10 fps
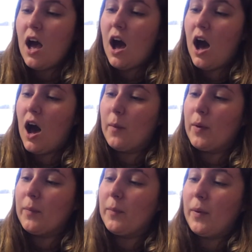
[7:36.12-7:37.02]
Um,
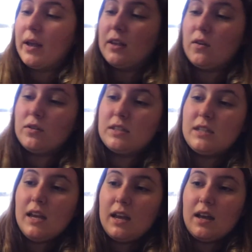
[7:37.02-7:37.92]
but you'll
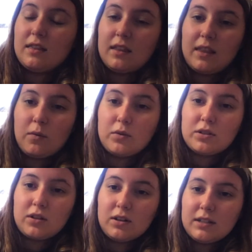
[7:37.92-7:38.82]
see that they will
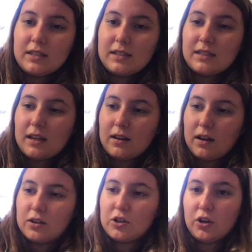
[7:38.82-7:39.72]
start to
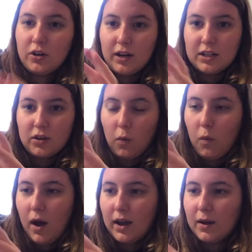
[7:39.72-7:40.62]
uh, turn into
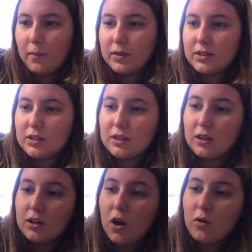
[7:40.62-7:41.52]
one, but
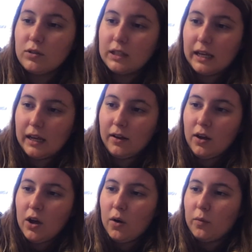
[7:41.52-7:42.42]
slowly
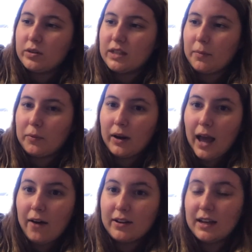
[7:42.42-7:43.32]
will separate
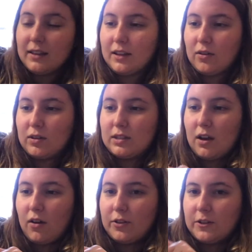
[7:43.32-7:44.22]
out again. Like you can see
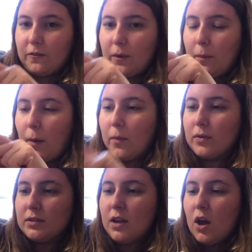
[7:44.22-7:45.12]
all the different
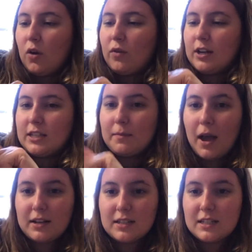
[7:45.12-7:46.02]
bubbles rising
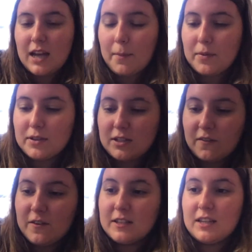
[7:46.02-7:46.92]
back to the top of the
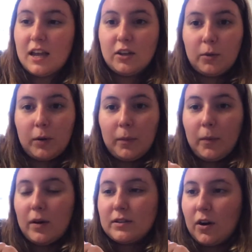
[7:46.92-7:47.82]
surface, and your
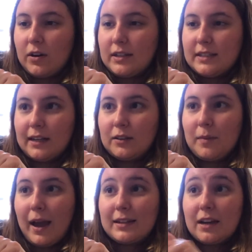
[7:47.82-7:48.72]
purple has already settled
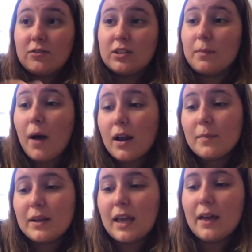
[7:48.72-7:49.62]
back down to the bottom
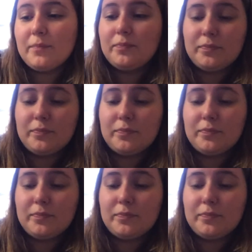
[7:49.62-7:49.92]
again.